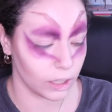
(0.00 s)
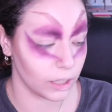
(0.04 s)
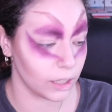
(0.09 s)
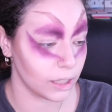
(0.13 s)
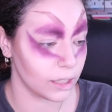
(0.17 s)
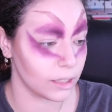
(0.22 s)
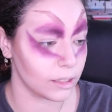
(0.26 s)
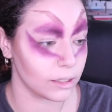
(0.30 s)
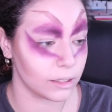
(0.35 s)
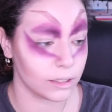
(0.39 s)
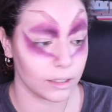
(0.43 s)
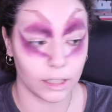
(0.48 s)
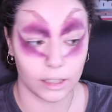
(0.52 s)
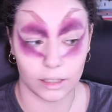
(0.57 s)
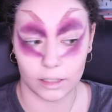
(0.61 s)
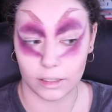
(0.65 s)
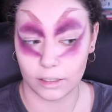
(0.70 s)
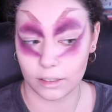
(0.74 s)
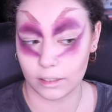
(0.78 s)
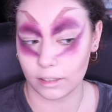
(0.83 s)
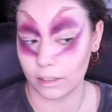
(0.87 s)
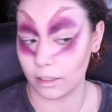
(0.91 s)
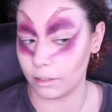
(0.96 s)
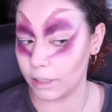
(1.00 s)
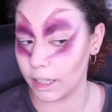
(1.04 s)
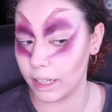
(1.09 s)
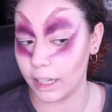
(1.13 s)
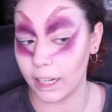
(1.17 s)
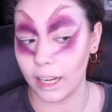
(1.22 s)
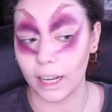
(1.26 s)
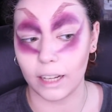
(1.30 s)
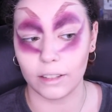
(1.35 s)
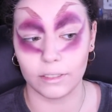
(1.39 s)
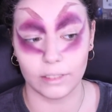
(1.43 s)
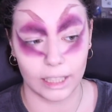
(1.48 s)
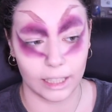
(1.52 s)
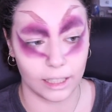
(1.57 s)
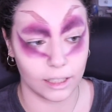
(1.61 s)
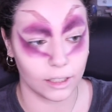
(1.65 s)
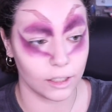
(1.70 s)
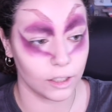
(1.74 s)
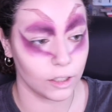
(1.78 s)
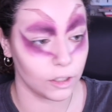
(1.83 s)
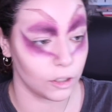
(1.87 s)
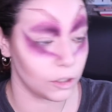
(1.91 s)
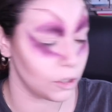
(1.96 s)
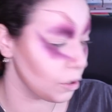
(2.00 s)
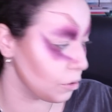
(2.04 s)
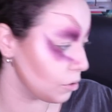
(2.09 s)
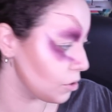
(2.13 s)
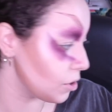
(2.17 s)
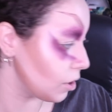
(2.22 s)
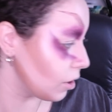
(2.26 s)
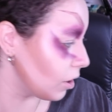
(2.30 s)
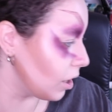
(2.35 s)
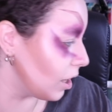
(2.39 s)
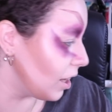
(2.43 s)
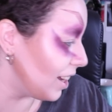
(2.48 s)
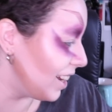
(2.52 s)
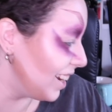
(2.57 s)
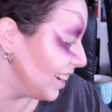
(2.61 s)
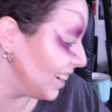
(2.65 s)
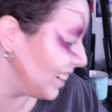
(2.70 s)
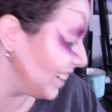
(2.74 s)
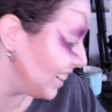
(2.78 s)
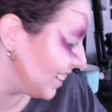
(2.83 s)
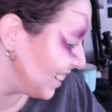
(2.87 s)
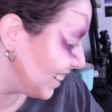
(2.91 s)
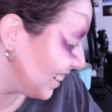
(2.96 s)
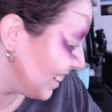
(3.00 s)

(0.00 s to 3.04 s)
because I already have like no jawline.